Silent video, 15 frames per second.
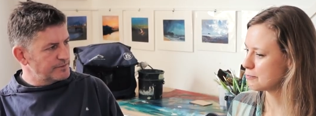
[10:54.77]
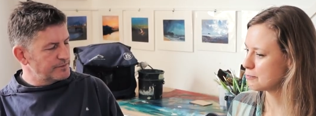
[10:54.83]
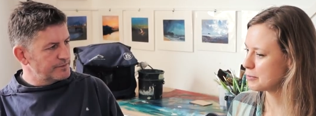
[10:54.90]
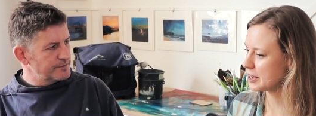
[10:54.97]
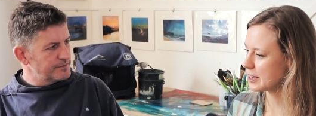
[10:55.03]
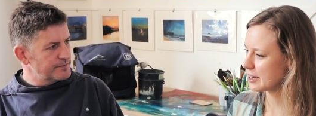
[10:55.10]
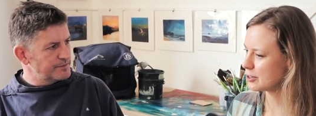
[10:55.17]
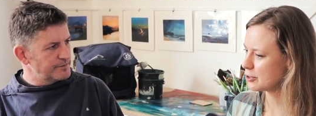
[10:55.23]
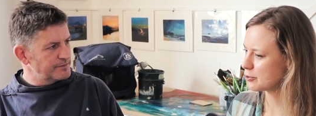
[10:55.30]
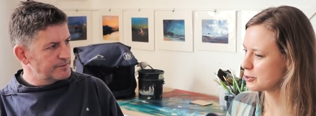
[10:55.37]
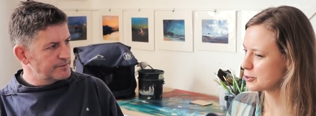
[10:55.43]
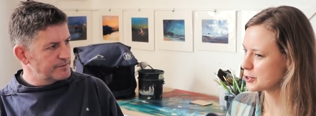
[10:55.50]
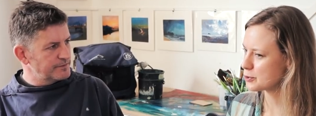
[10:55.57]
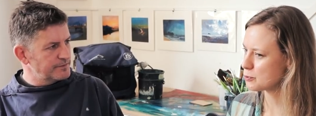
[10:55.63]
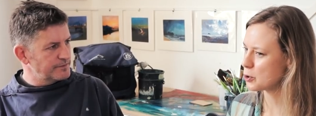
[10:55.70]
Speaker 1: um, but then
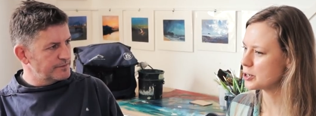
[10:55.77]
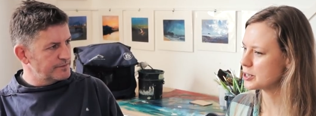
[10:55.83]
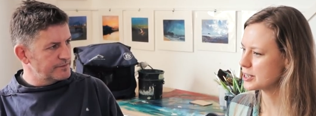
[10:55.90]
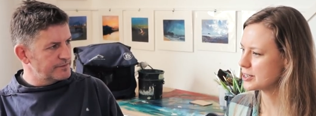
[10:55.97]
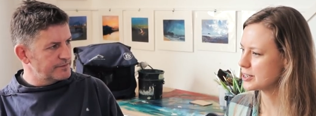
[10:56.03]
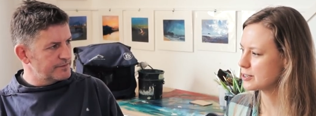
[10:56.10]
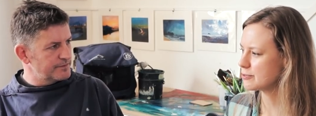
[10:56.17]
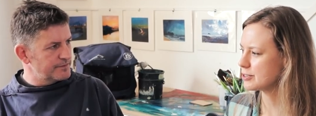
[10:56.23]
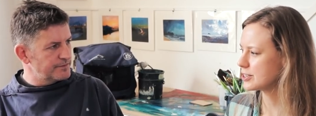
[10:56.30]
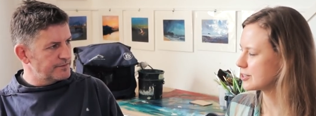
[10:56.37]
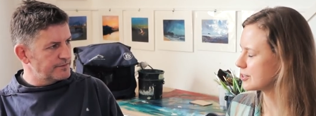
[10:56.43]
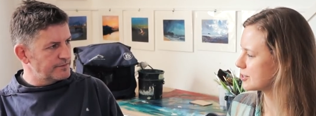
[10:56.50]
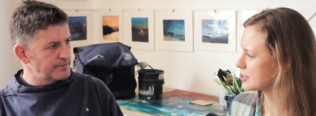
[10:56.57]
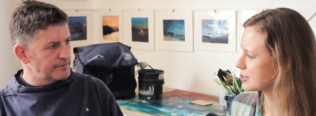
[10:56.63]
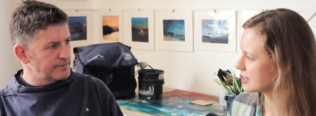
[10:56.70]
you're also wanting to
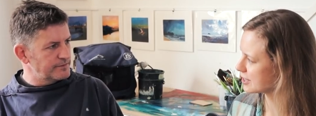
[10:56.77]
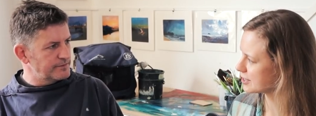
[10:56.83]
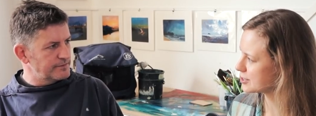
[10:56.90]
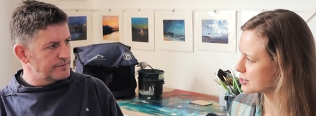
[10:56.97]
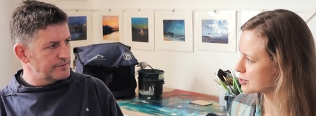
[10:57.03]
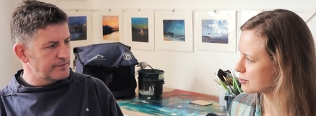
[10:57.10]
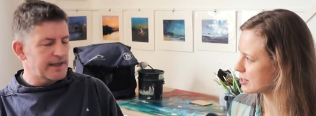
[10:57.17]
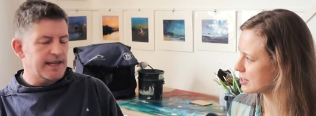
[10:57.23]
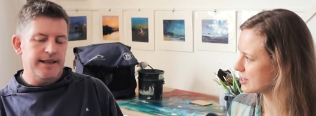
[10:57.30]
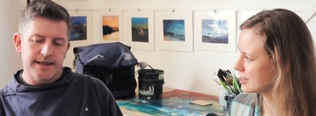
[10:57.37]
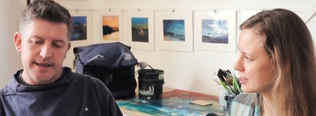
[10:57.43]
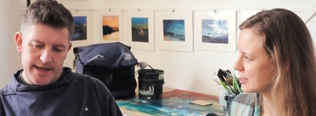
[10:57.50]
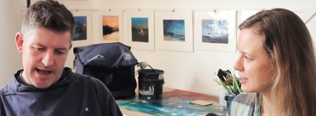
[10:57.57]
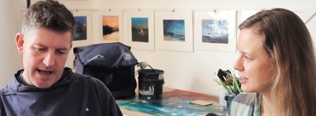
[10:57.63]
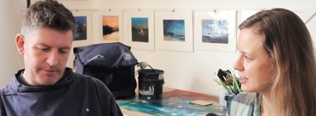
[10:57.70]
research the
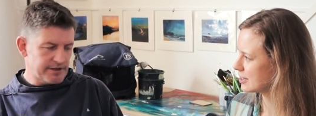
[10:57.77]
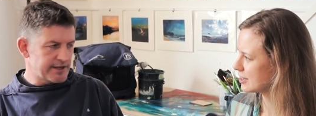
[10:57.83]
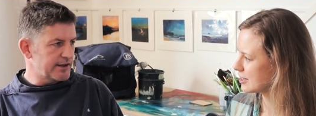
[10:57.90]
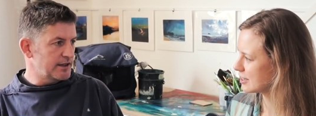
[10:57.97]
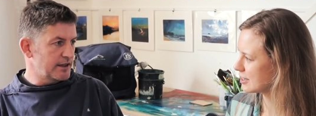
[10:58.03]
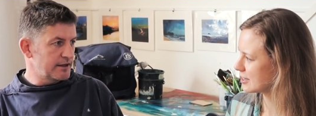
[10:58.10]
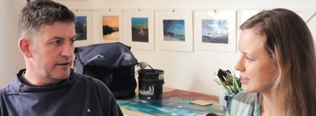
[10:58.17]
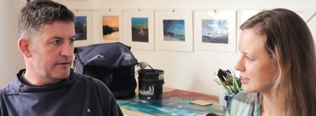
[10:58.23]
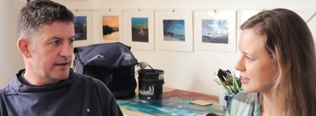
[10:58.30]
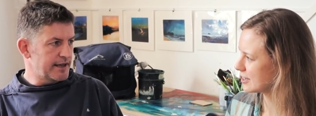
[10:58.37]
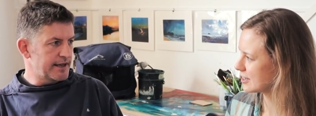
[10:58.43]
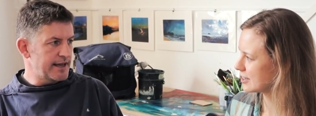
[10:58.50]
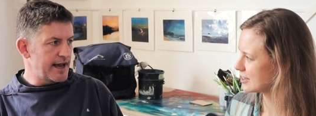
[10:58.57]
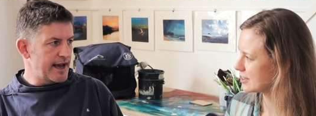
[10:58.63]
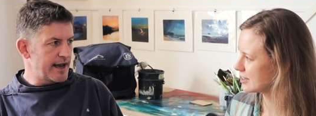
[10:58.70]
history.
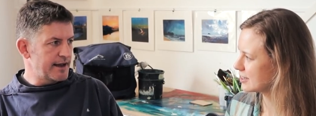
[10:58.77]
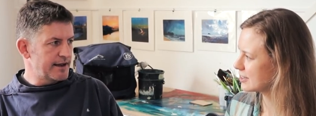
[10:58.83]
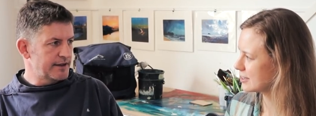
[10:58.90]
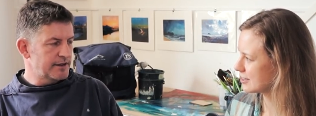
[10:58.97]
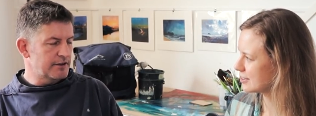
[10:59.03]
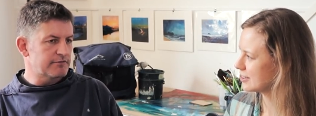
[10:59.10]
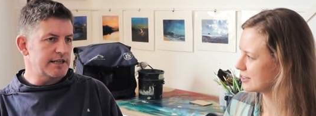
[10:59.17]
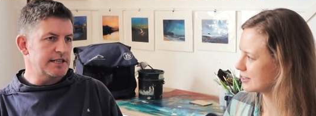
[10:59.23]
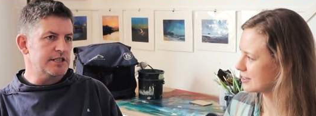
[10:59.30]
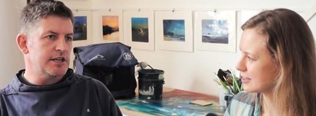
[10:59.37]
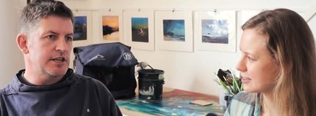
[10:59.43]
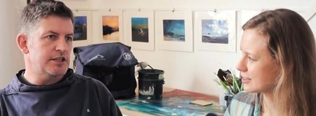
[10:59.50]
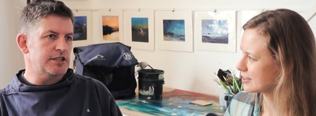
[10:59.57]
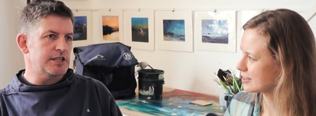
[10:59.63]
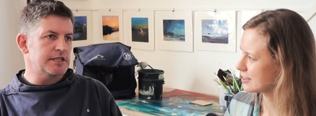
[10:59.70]
Speaker 2: Absolutely, yeah. The
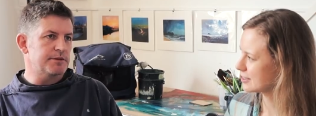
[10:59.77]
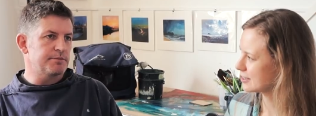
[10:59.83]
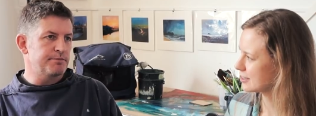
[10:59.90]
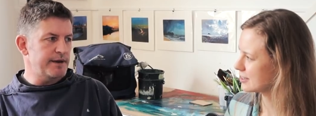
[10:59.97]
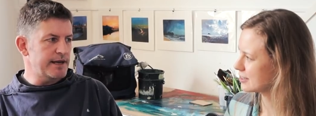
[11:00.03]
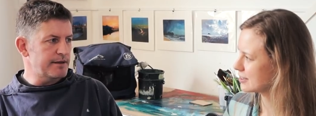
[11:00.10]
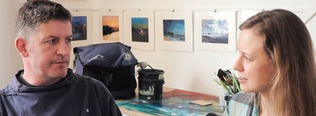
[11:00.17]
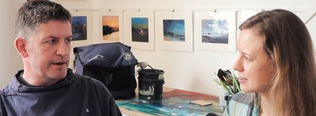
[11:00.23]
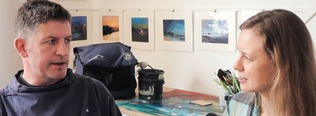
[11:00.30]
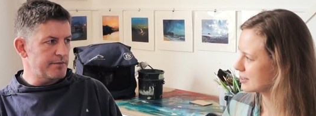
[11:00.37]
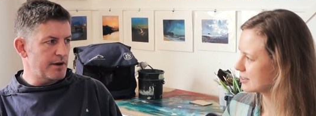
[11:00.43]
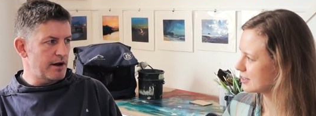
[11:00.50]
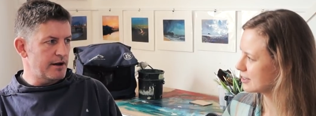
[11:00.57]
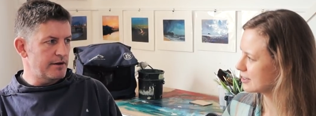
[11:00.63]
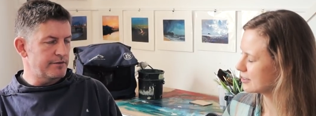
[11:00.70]
research is a big,
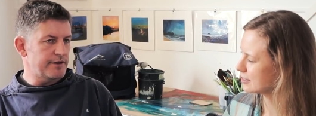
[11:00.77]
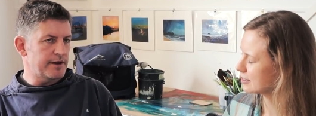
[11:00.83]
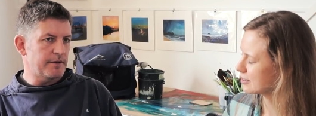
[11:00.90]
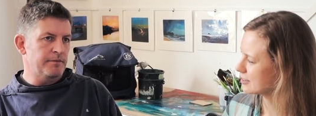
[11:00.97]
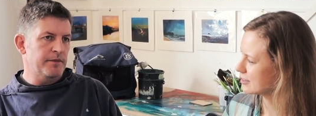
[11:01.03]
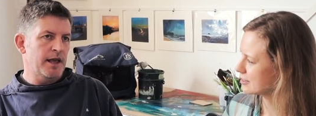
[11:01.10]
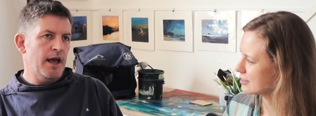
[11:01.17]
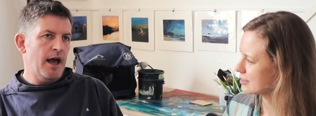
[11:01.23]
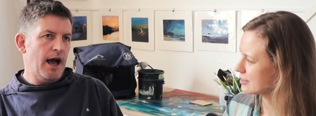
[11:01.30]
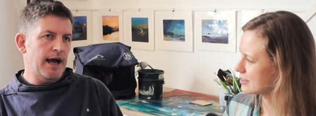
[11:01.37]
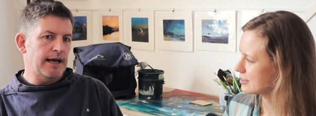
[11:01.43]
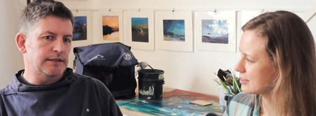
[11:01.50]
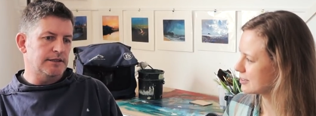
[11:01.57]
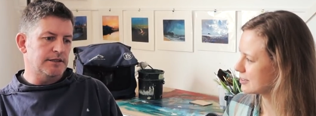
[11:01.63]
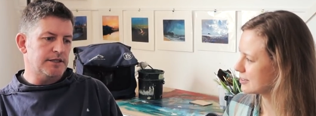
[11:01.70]
big part of it,
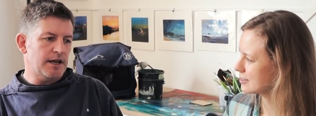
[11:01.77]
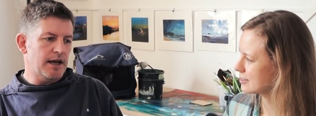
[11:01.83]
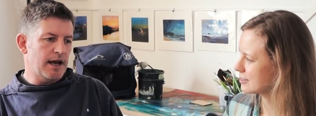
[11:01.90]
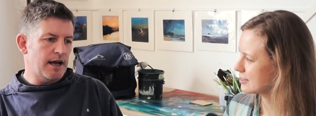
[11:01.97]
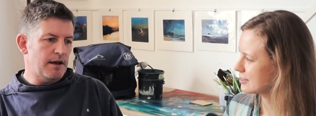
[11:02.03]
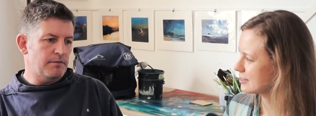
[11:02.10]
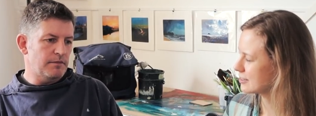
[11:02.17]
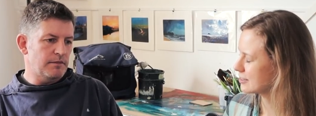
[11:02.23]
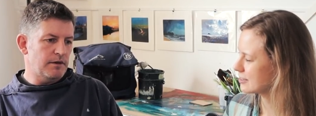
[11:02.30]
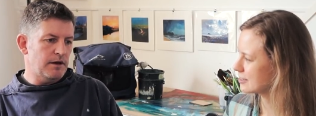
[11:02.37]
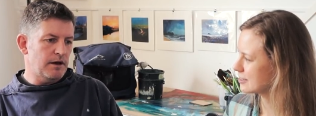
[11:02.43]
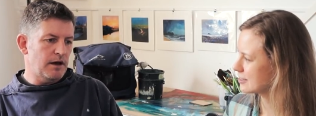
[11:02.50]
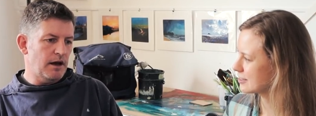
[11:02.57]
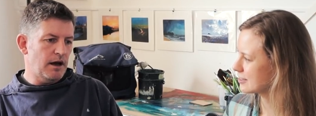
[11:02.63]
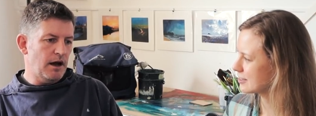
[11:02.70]
and
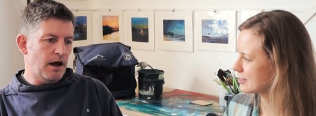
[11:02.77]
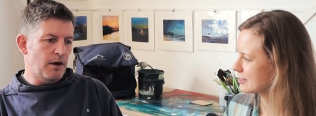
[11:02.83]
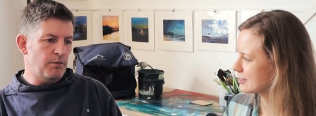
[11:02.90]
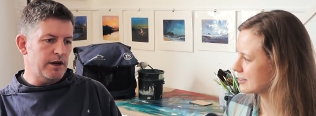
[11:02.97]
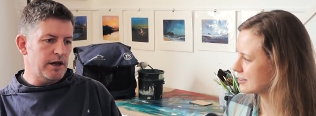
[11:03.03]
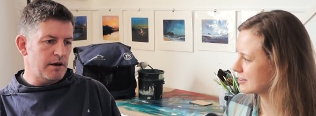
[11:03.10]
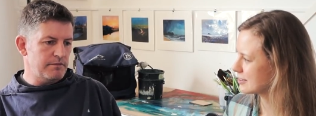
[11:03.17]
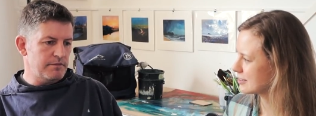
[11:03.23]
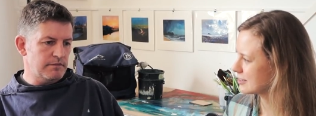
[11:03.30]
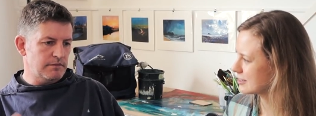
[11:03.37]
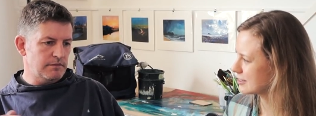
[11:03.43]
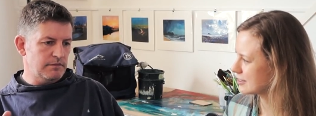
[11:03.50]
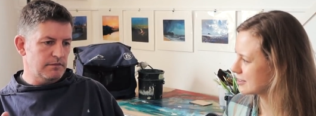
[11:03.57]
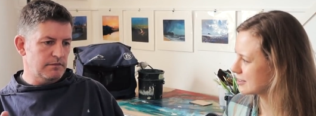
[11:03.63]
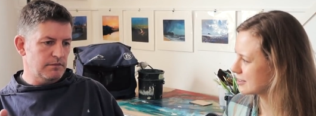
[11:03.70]
um, and when
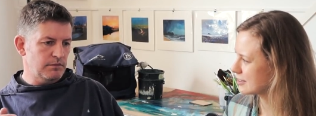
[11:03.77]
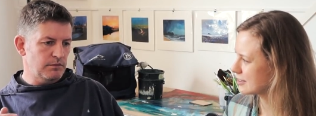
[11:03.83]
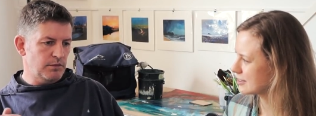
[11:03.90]
I'm